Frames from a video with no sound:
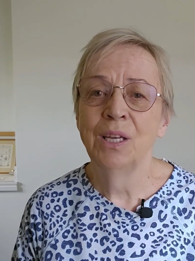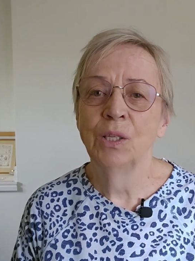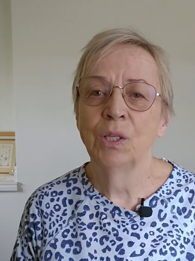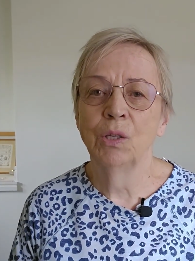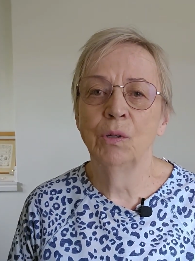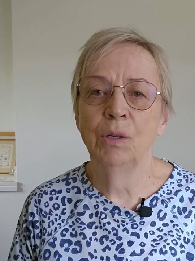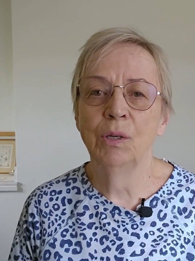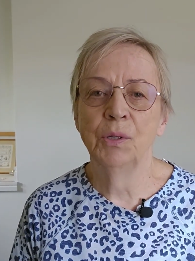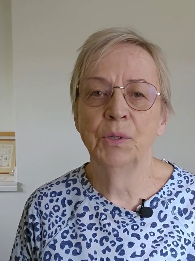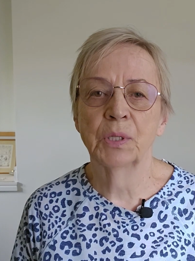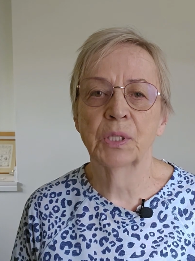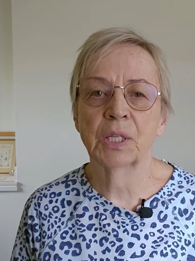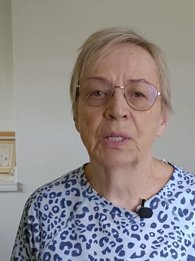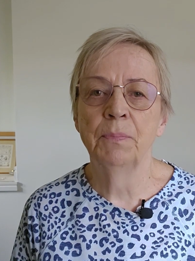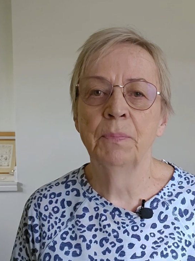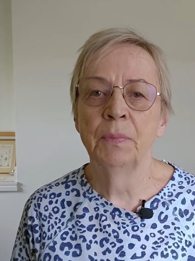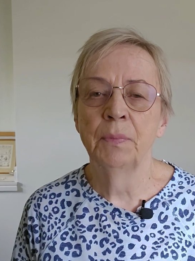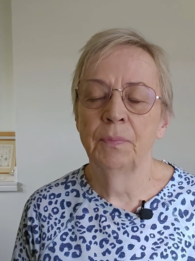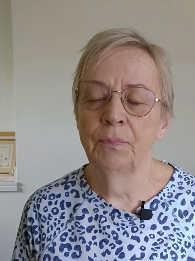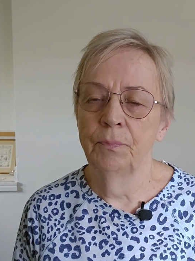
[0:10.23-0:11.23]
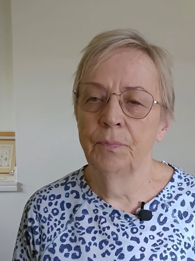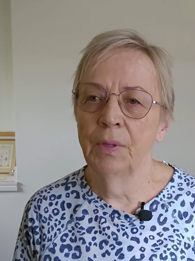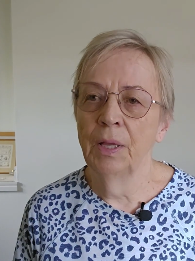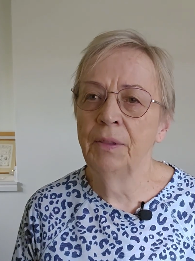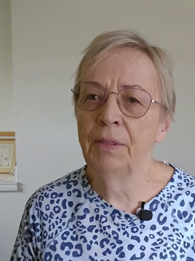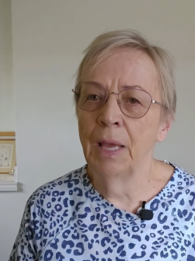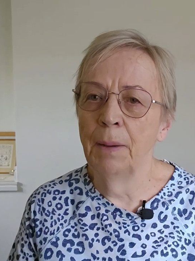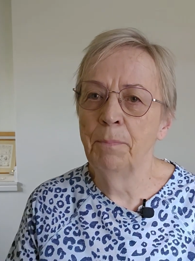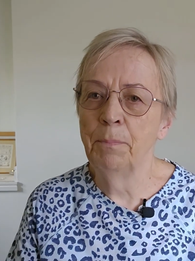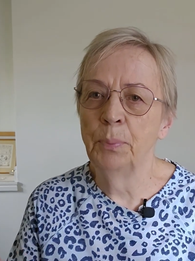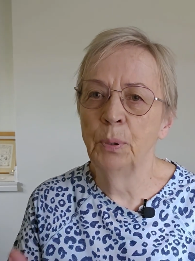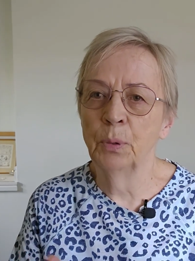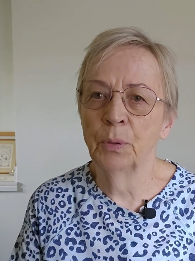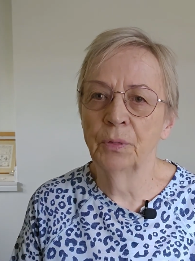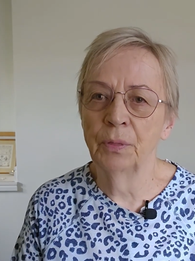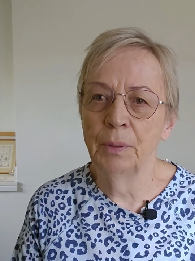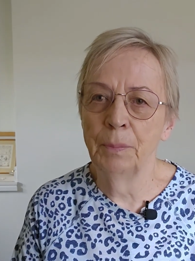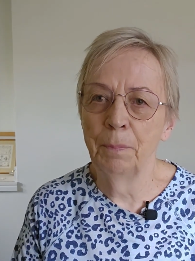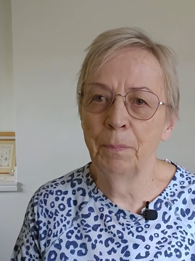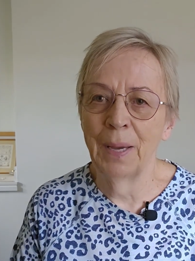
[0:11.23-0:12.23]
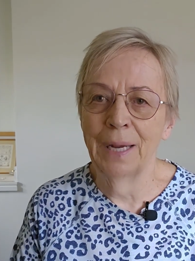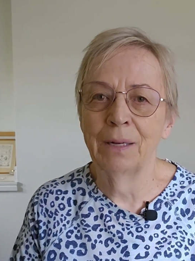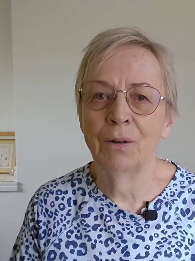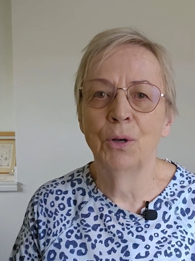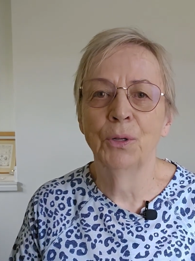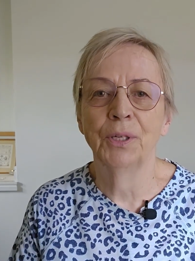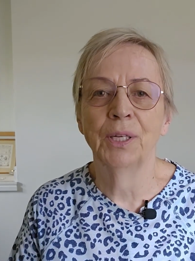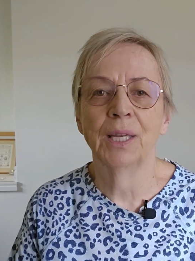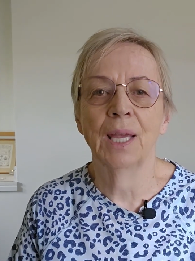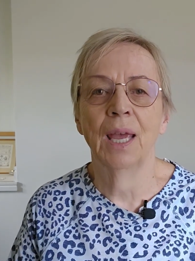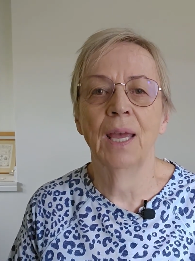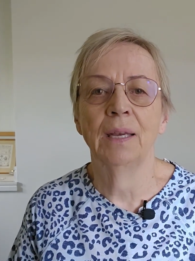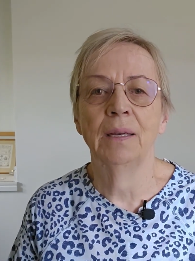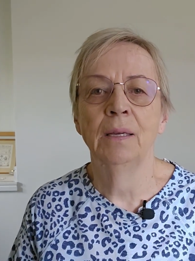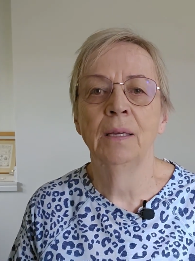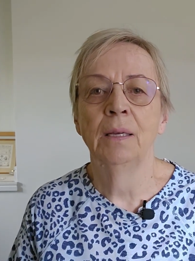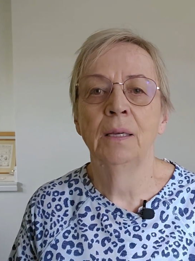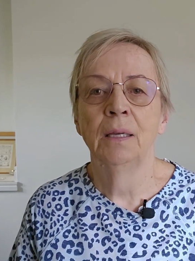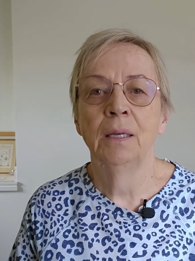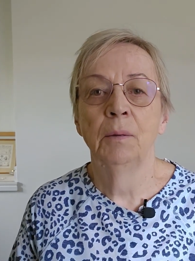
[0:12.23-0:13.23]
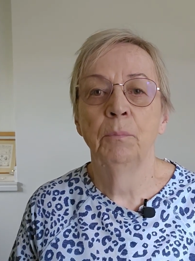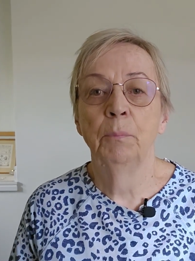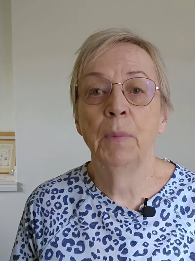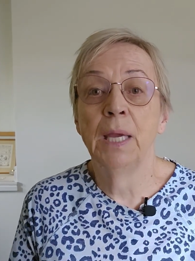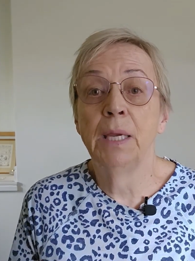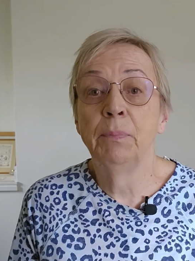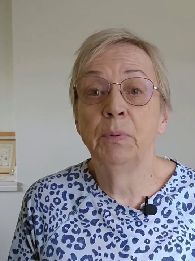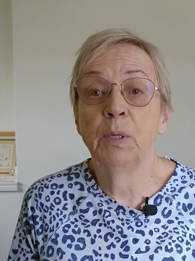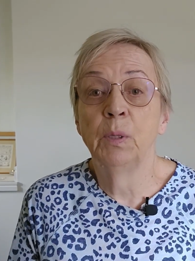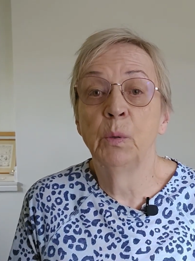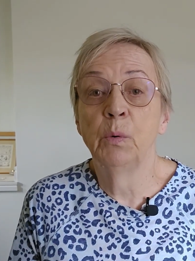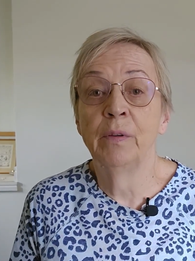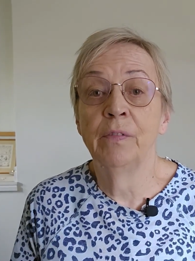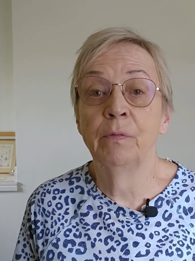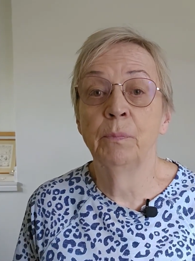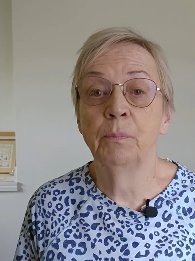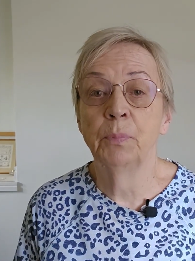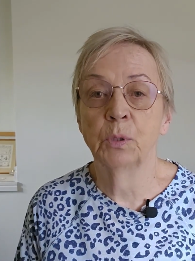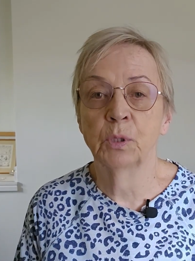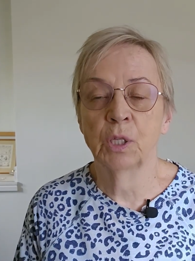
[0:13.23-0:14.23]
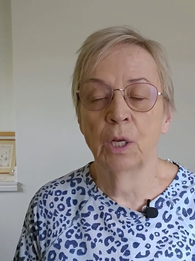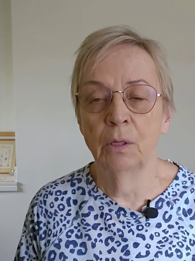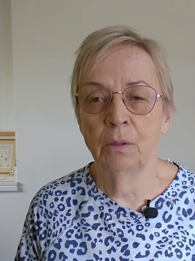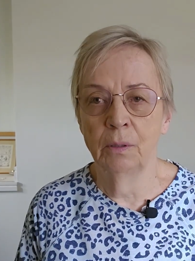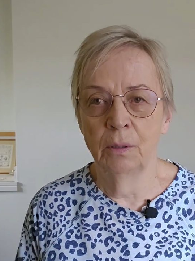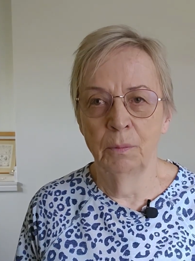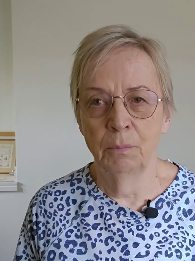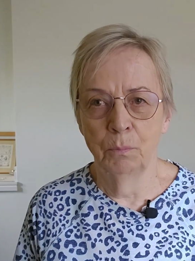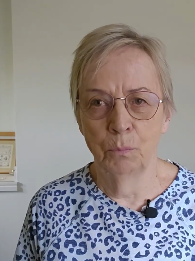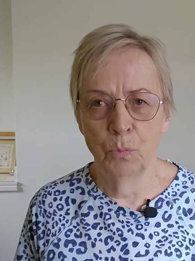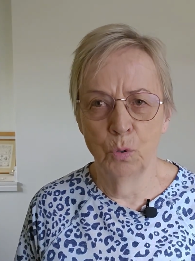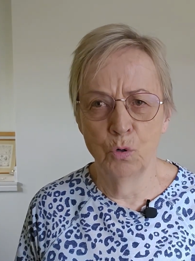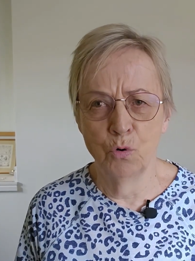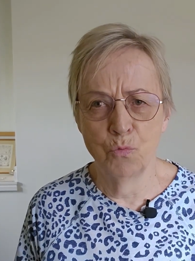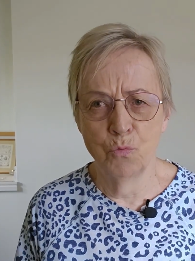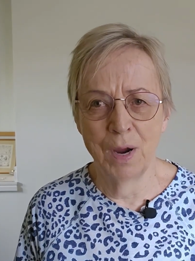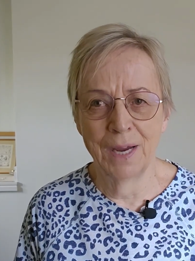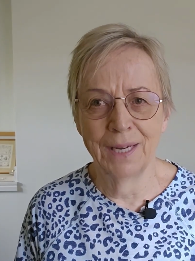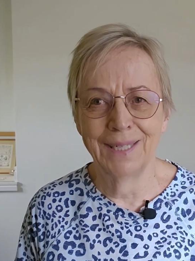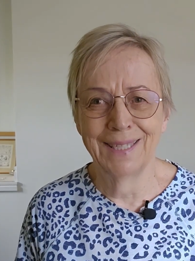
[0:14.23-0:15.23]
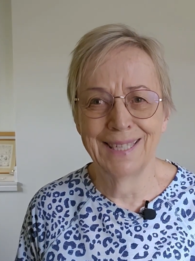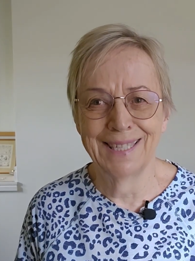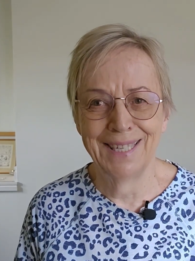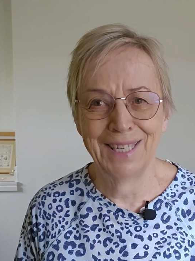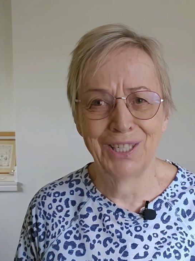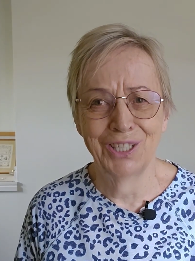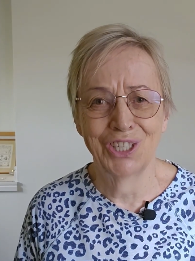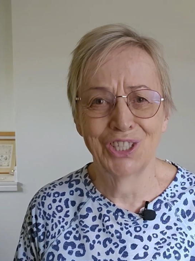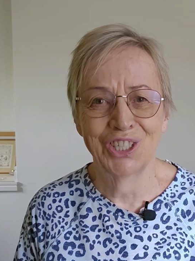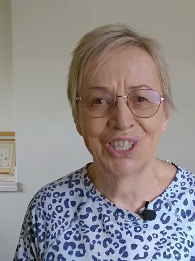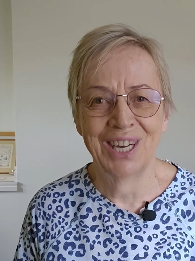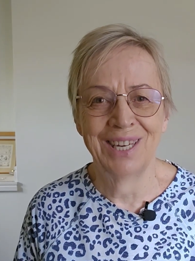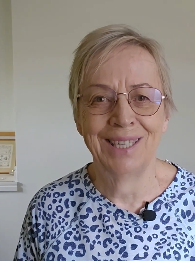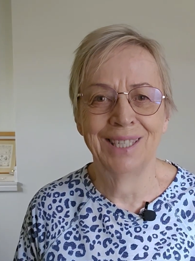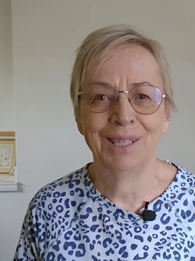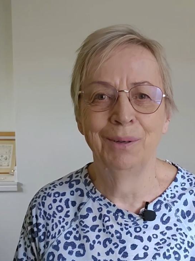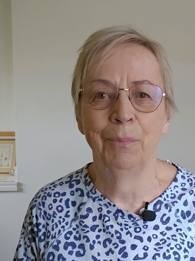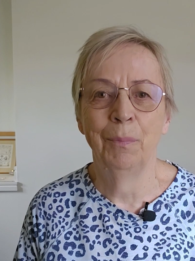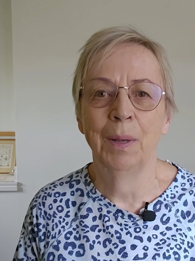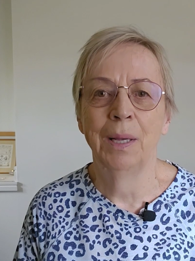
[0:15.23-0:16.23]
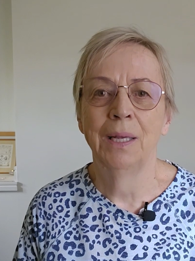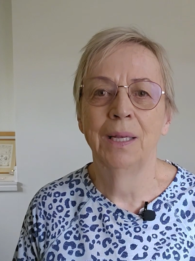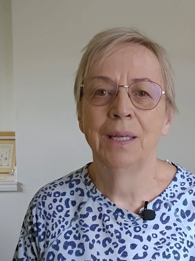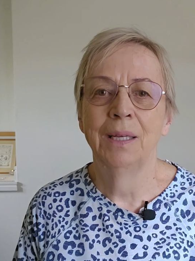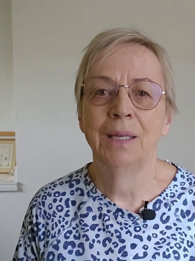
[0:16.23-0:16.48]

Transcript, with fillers: You lose them and then put them back on again. Maybe you even put on more weight each time.